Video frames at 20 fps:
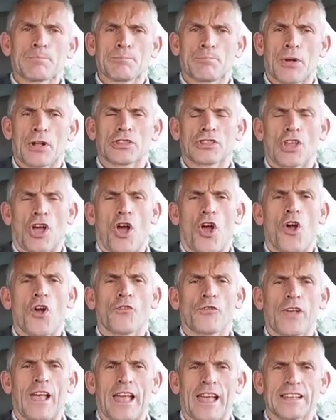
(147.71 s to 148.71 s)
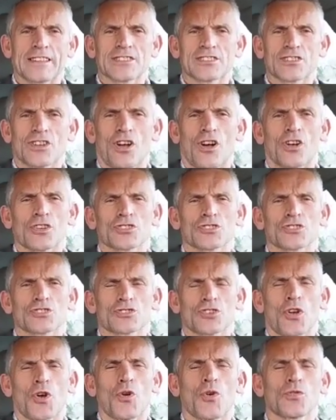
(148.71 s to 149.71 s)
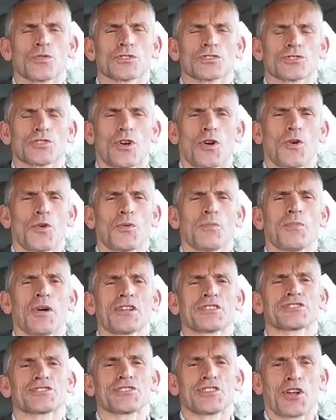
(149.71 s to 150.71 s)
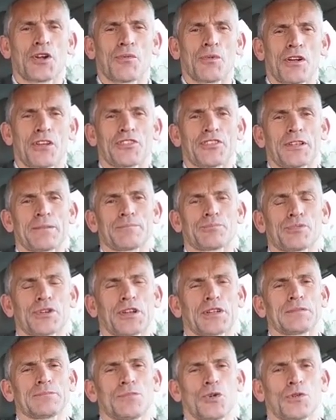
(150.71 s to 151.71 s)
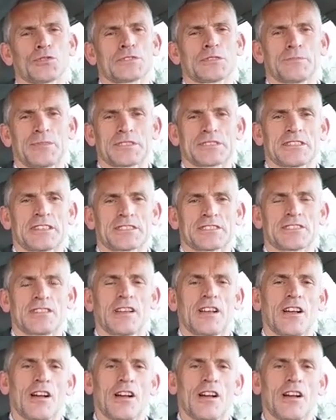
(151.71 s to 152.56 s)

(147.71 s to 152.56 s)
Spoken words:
But the overheads are so, so much lower than brick and mortar business.